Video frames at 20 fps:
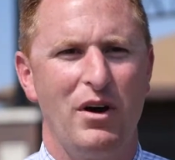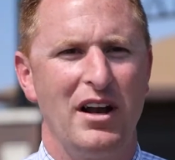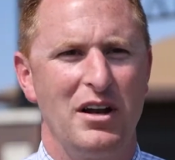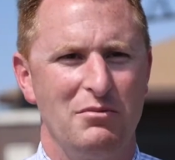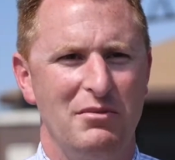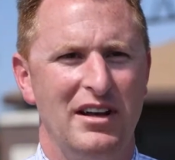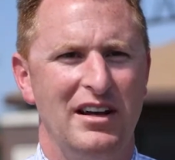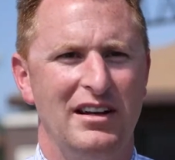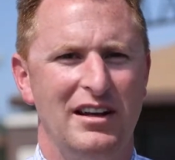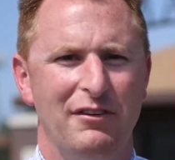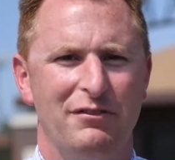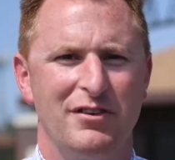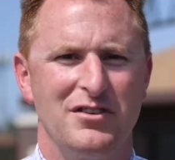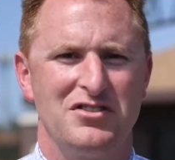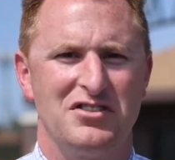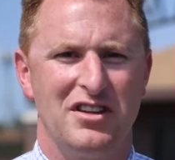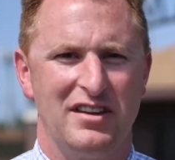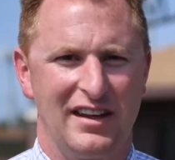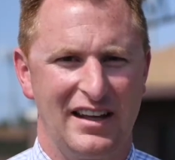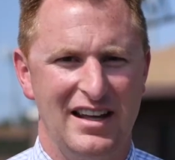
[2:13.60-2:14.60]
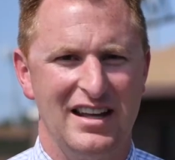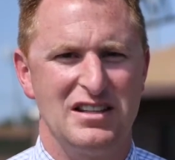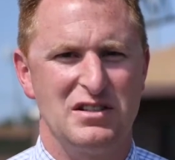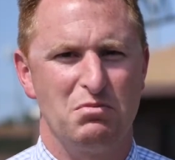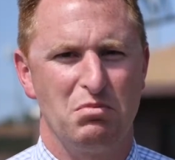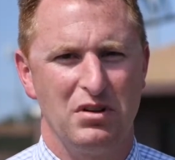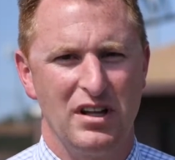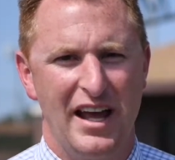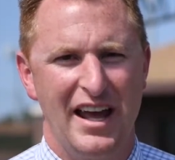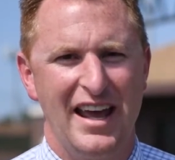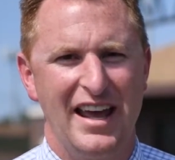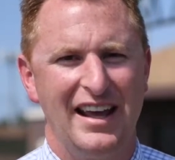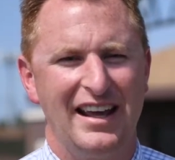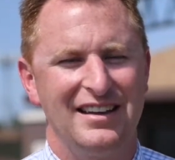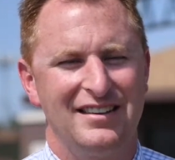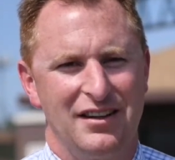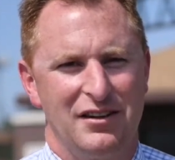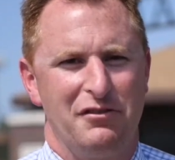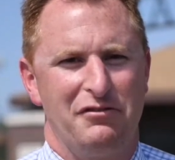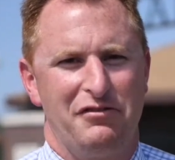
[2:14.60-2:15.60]
quite a bit of difference to the kids
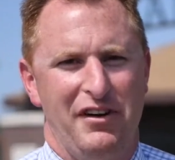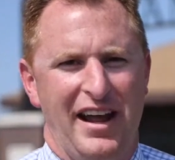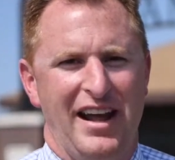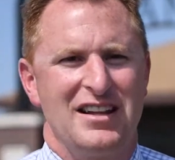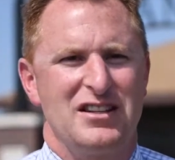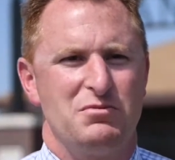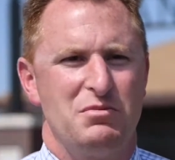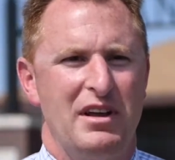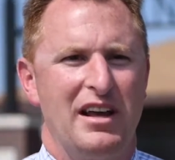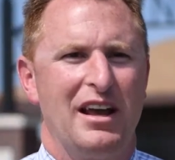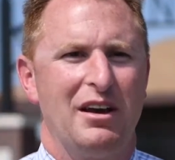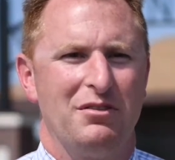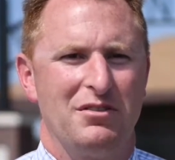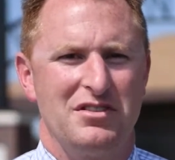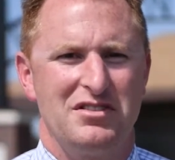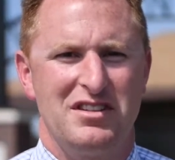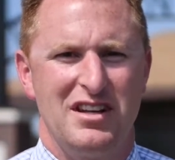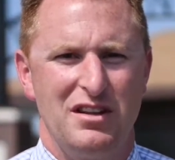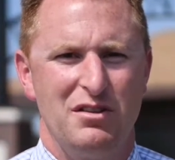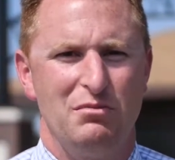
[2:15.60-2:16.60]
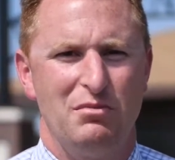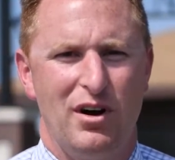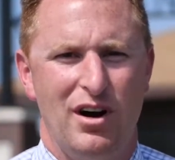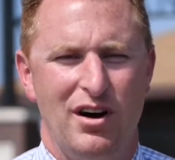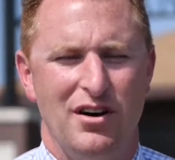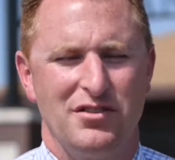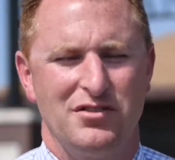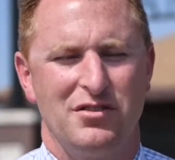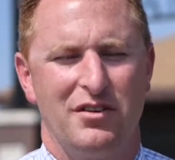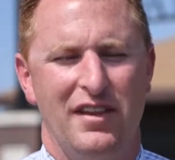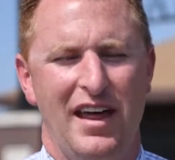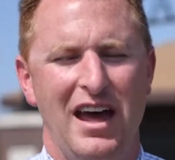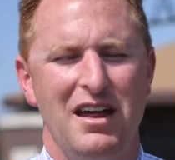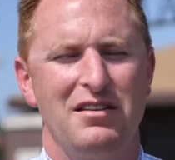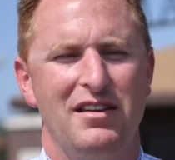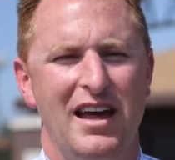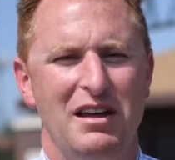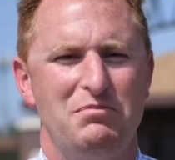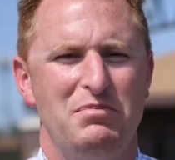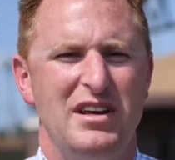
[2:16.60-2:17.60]
playing and to the fans being able to see the ball. So
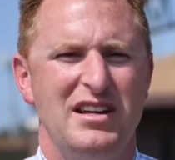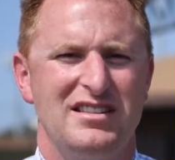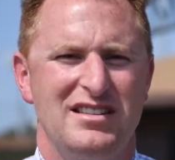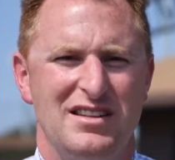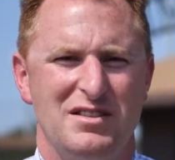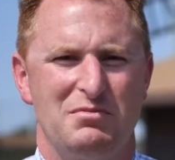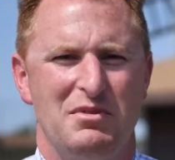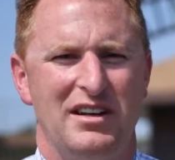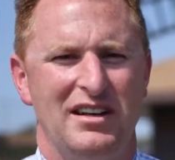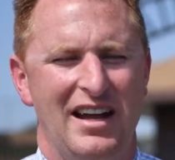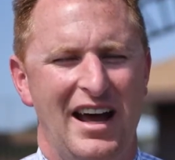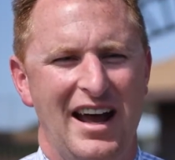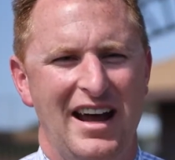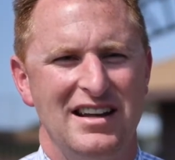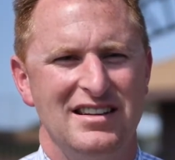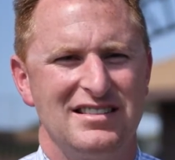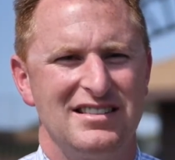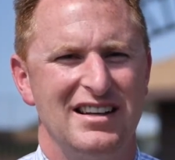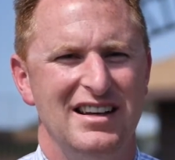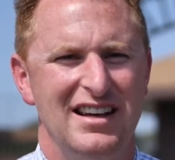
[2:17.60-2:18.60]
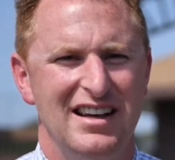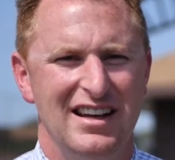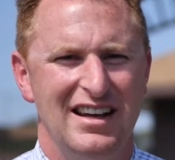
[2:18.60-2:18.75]
that piece has been nice.